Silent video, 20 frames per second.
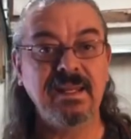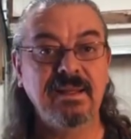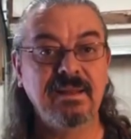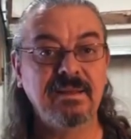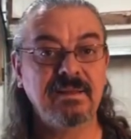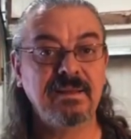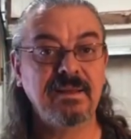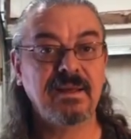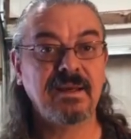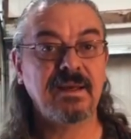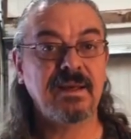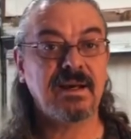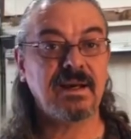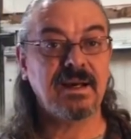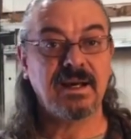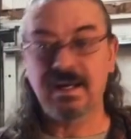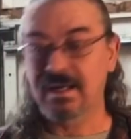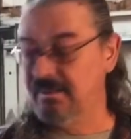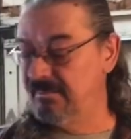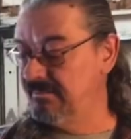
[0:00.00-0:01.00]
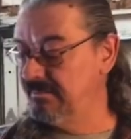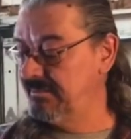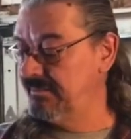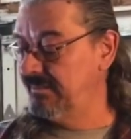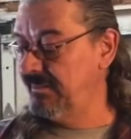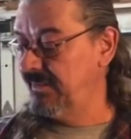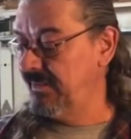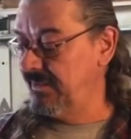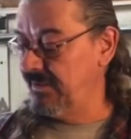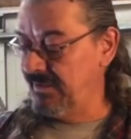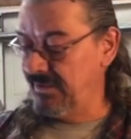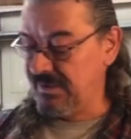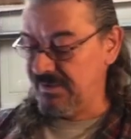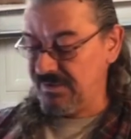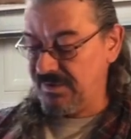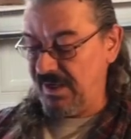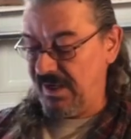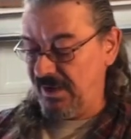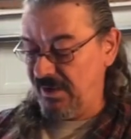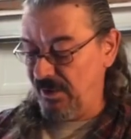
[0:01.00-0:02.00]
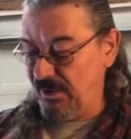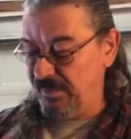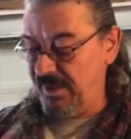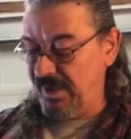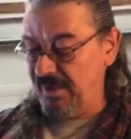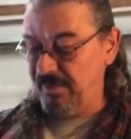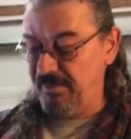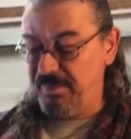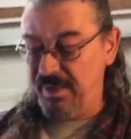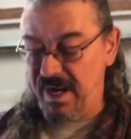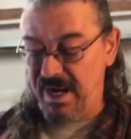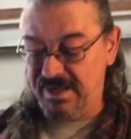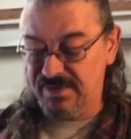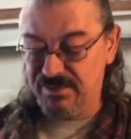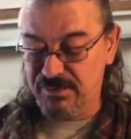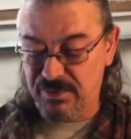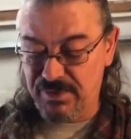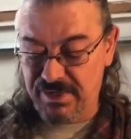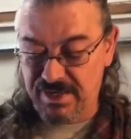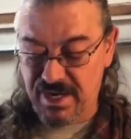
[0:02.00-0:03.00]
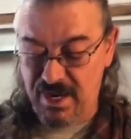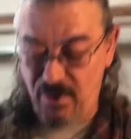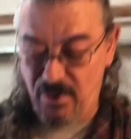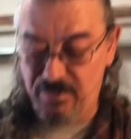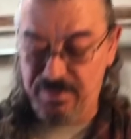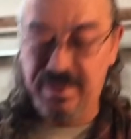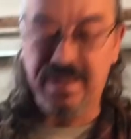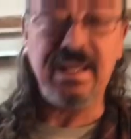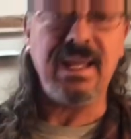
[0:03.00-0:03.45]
We just got a little bit of the backstory on how this